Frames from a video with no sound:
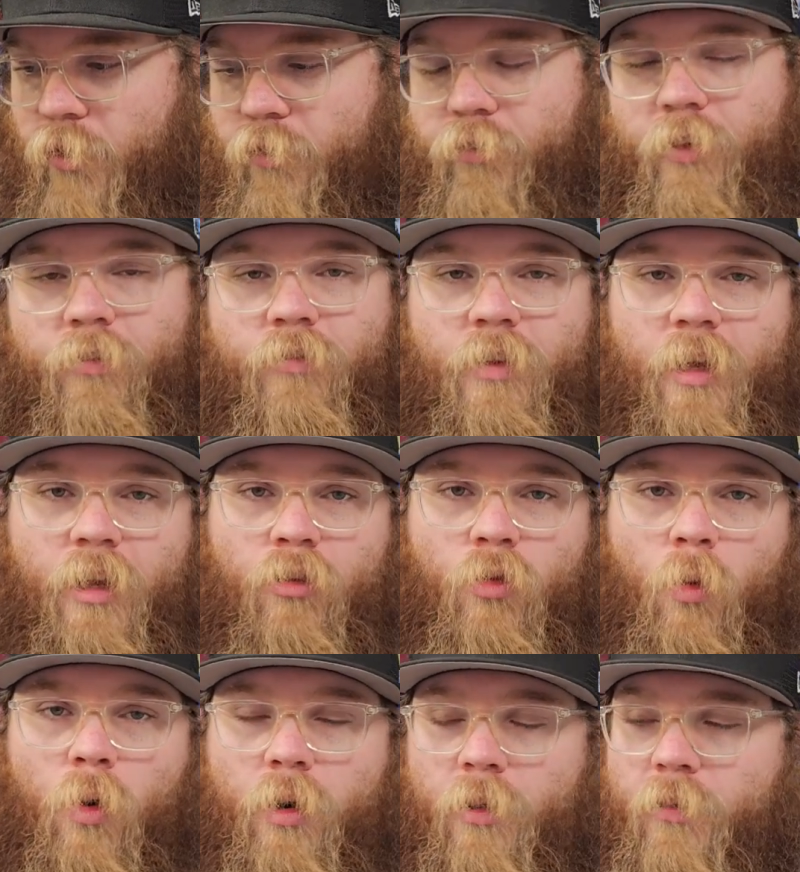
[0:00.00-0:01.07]
15,
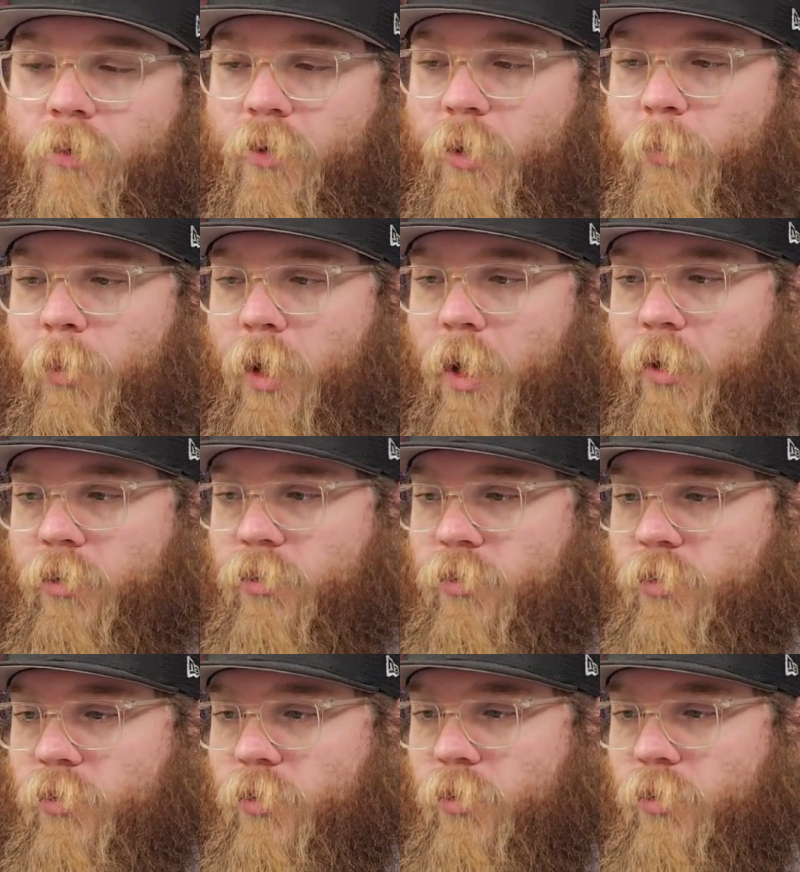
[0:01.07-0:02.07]
20, 30 bucks.